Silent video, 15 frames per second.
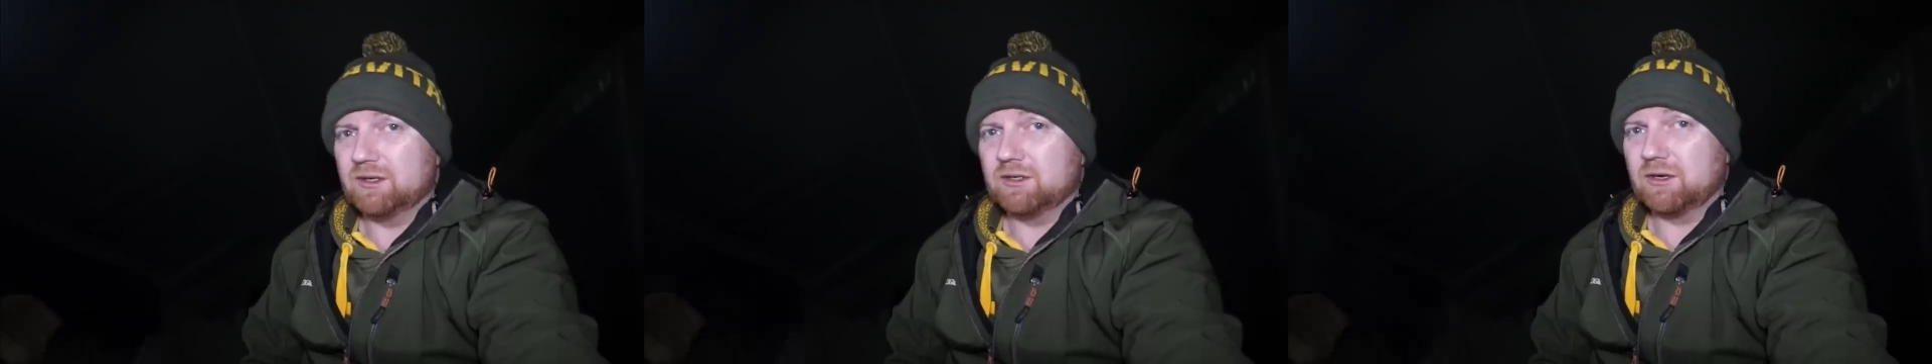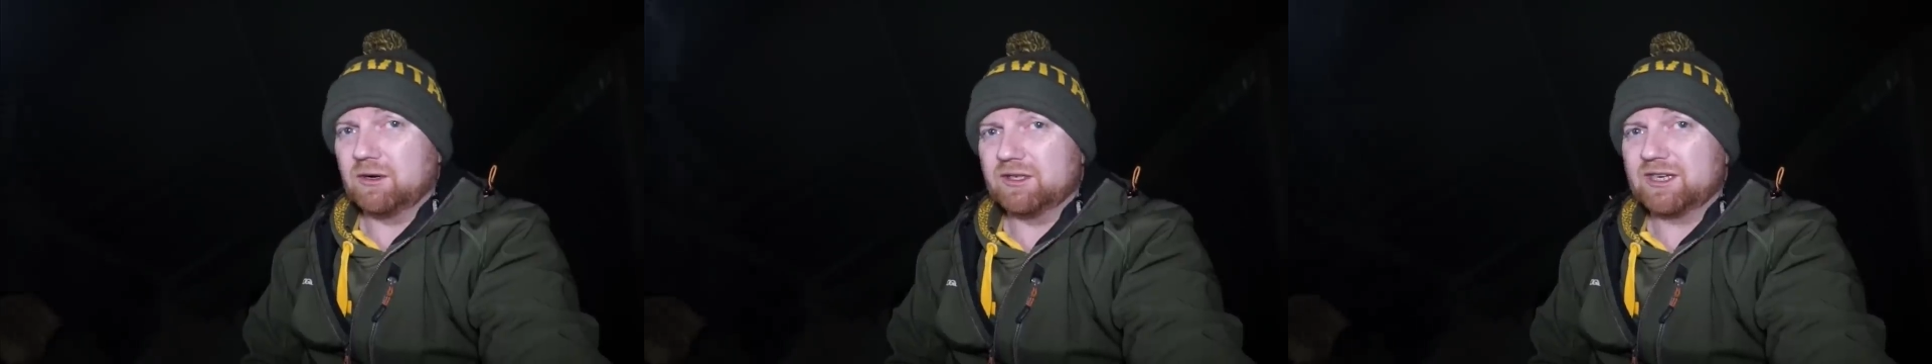
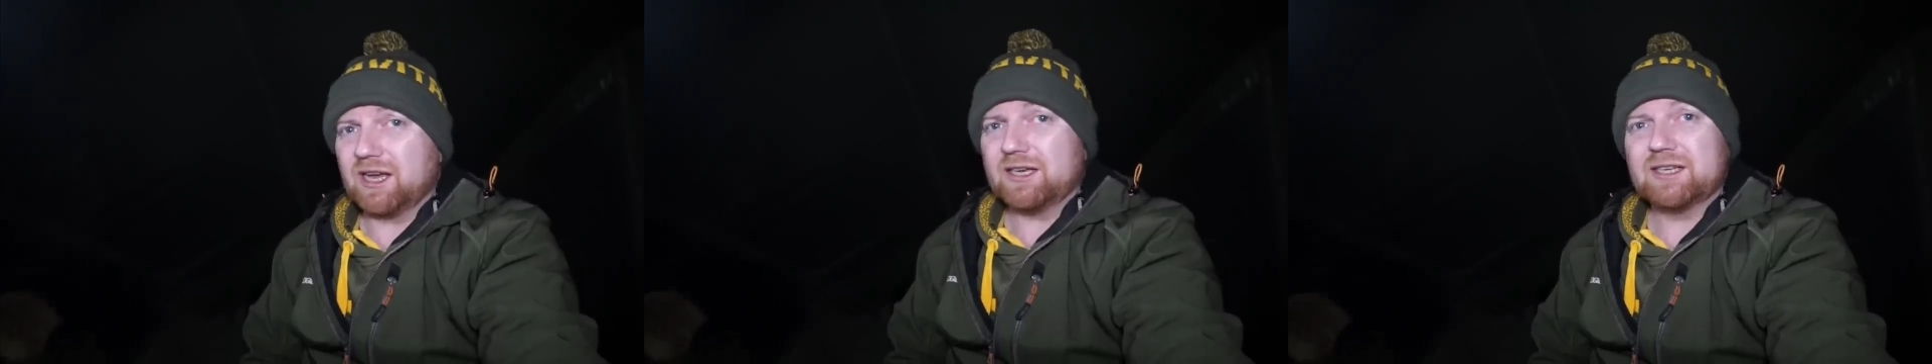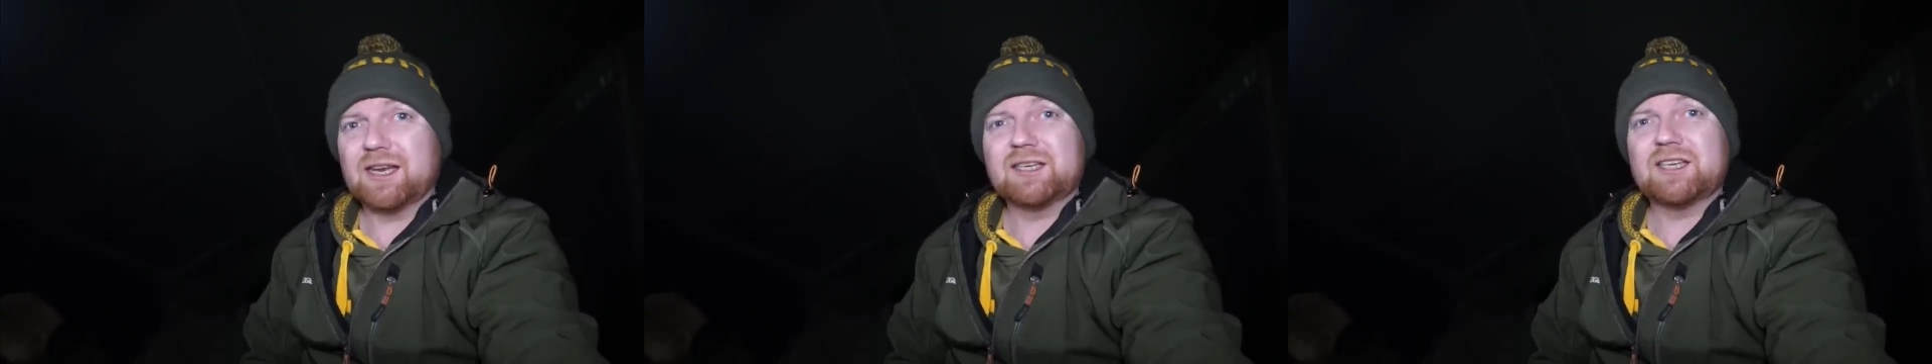So it's
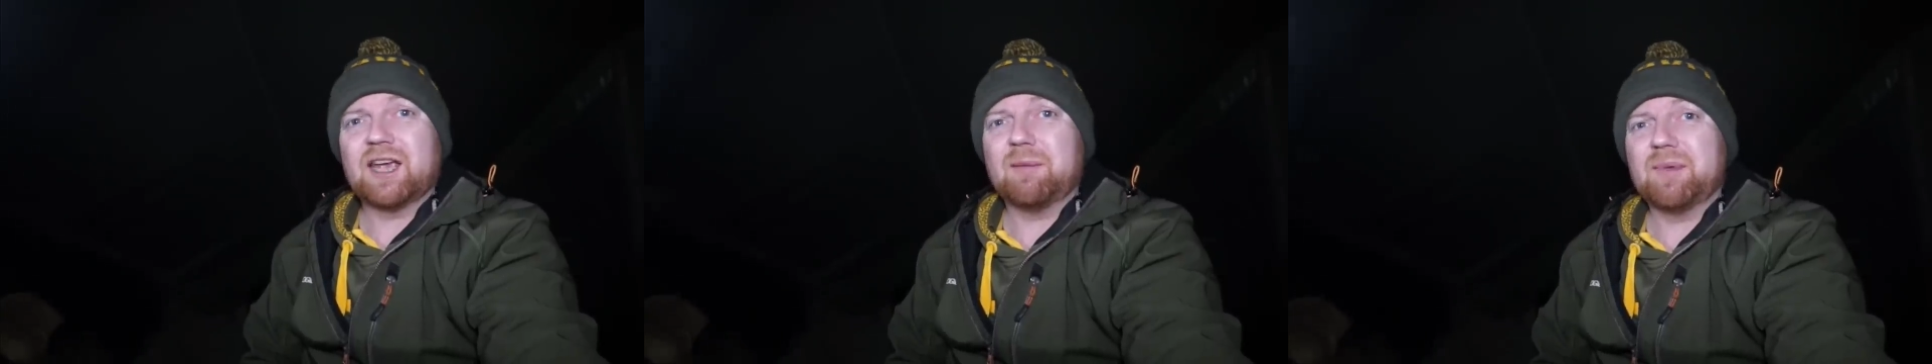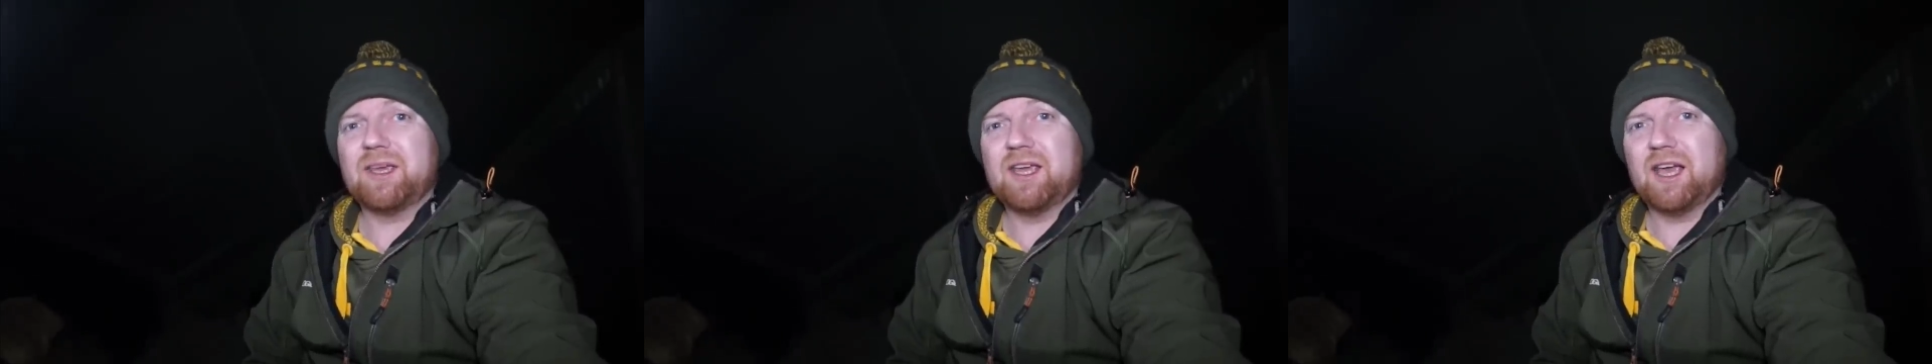getting to that
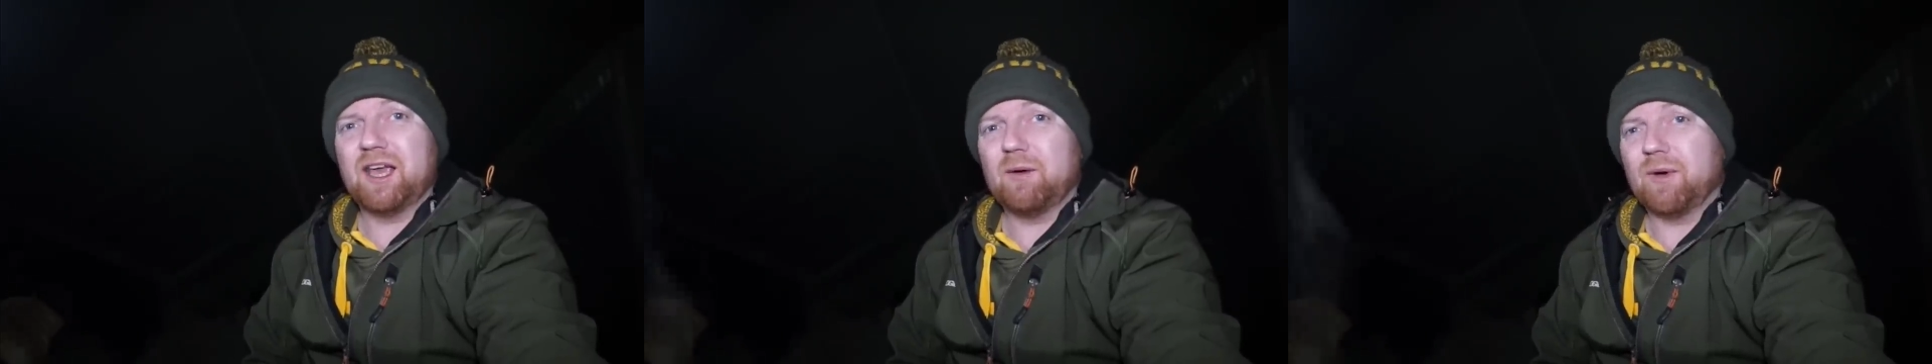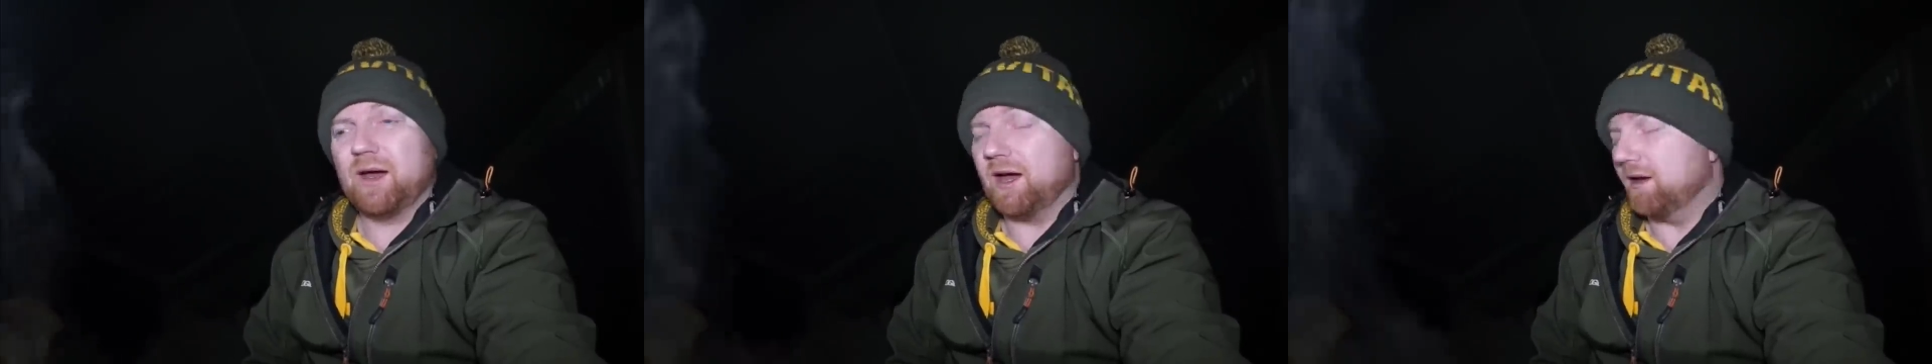time of
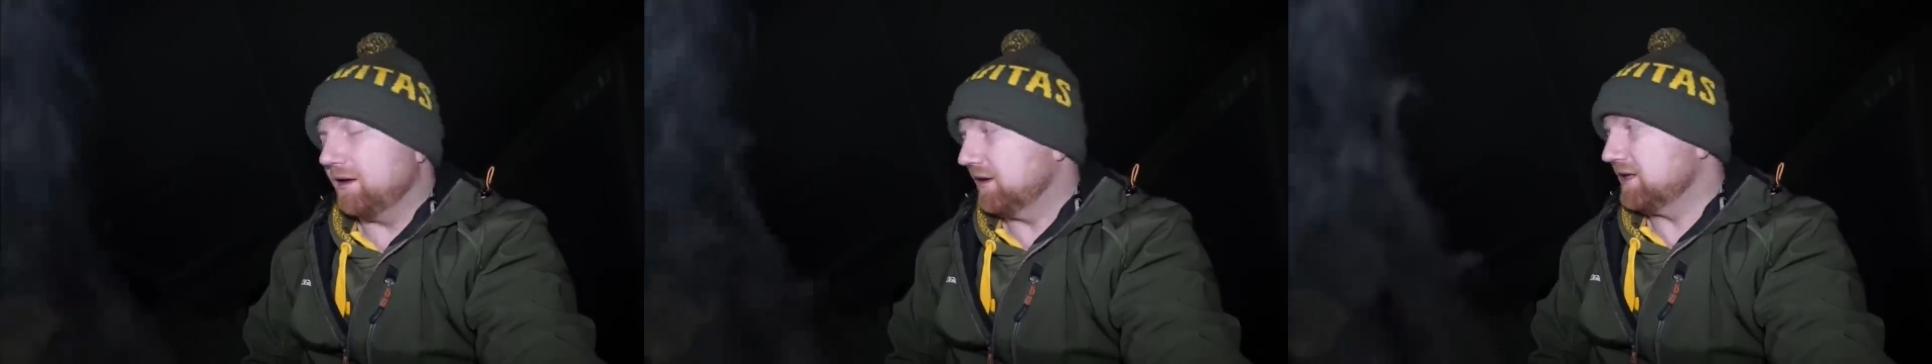year where